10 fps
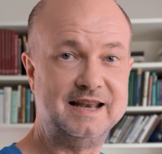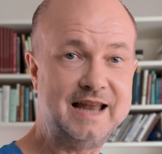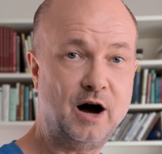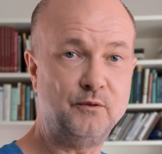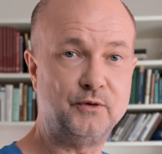
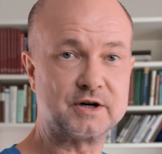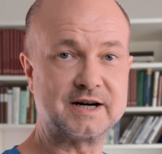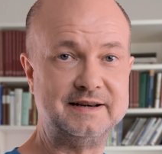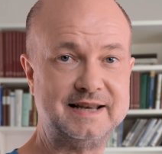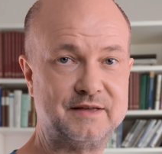Now for
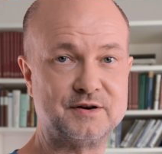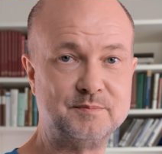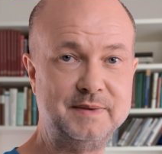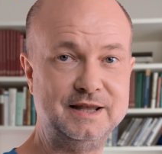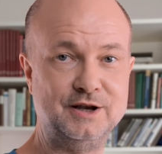
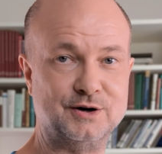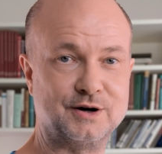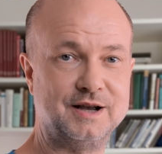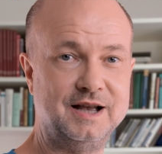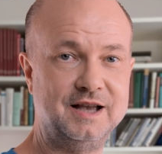another mini
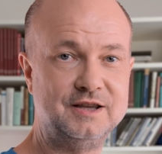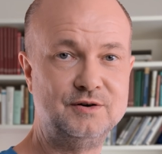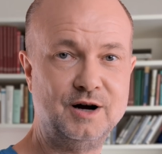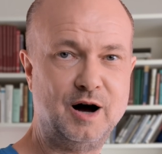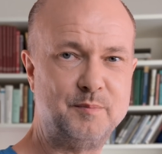hook. You
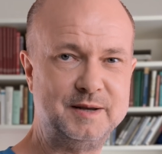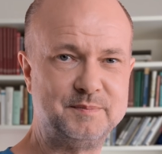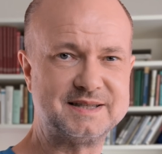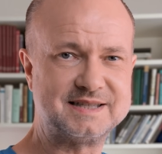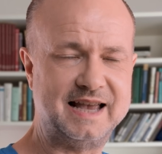know how
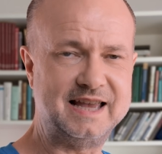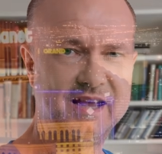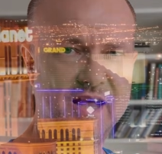people say,